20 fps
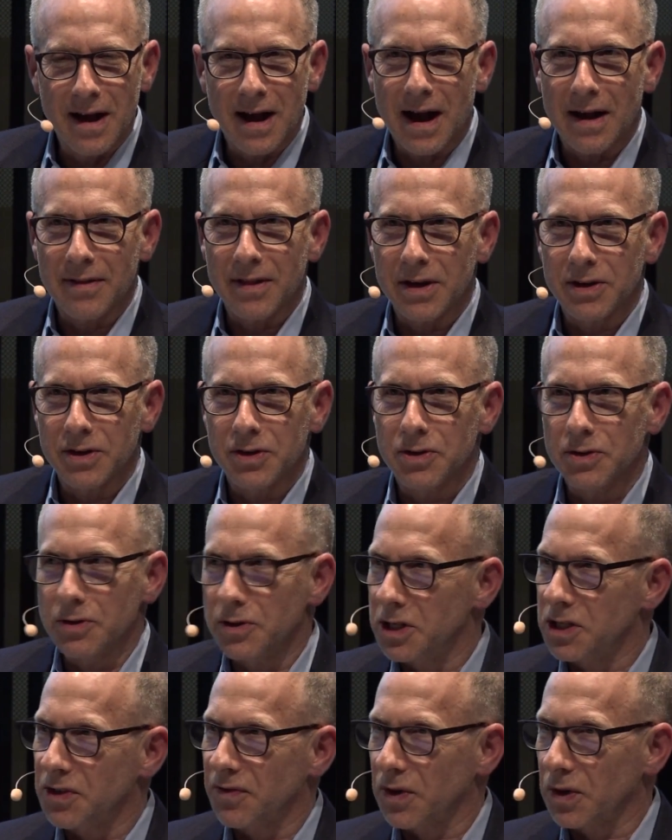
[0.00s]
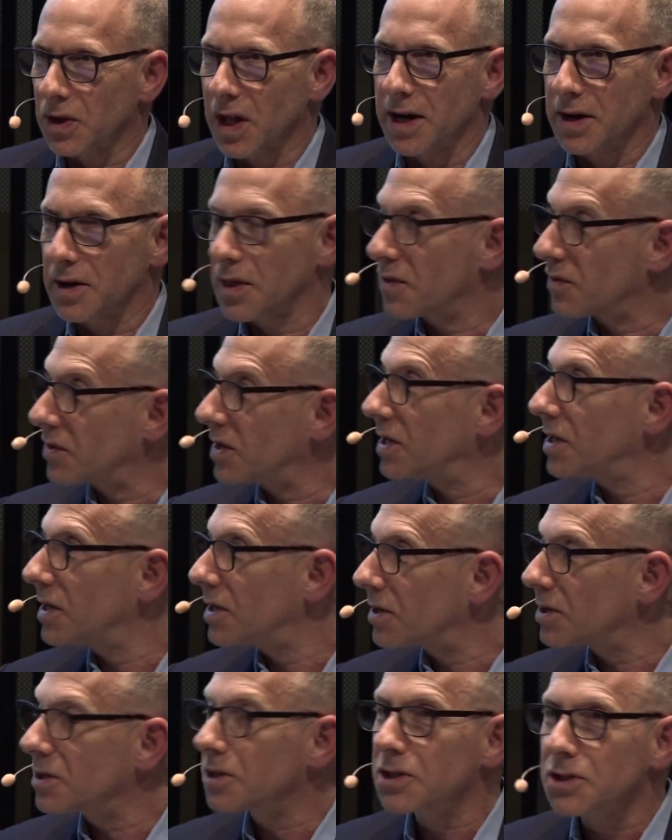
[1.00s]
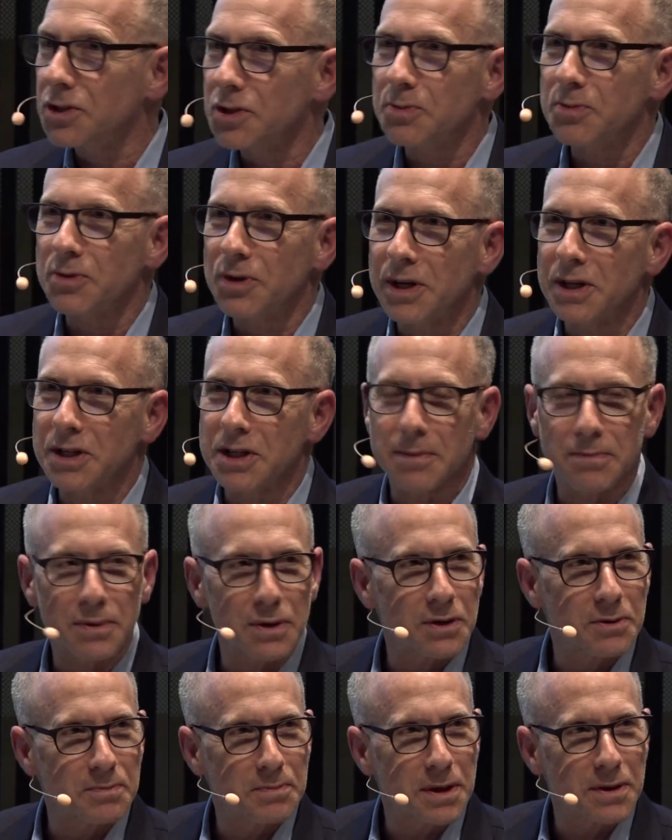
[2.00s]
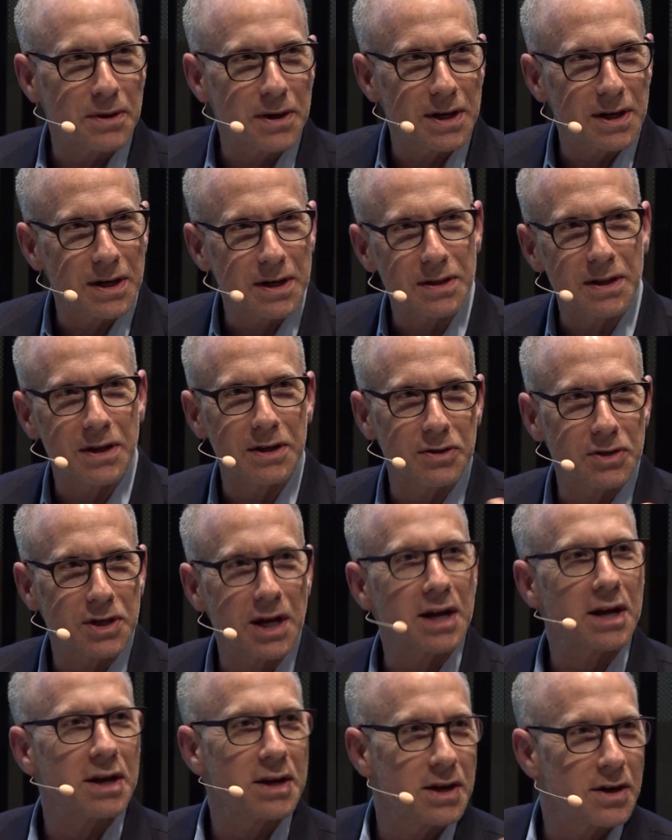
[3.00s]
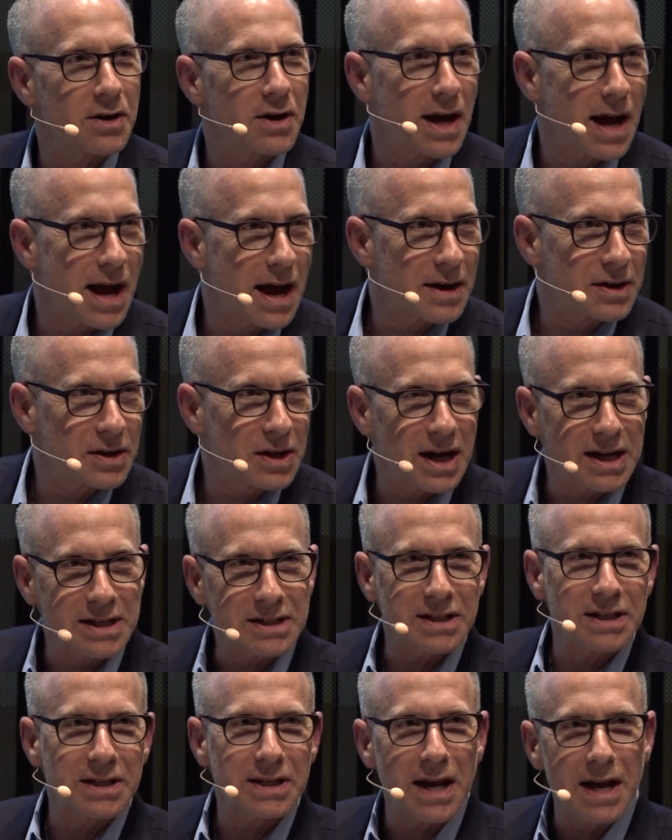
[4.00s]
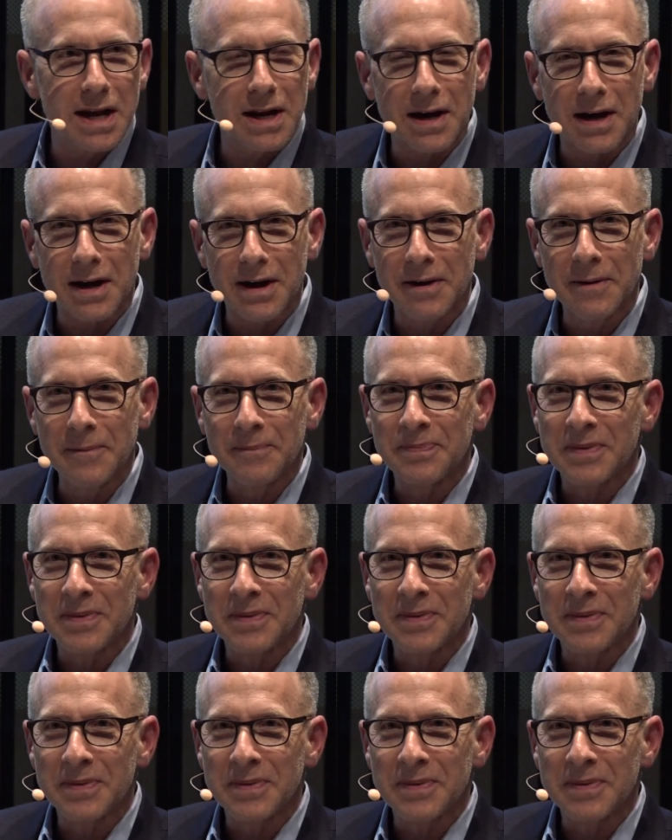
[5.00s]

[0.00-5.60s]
and then you do this for like 3 years is a pretty typical period, and then you take a year to analyze the data,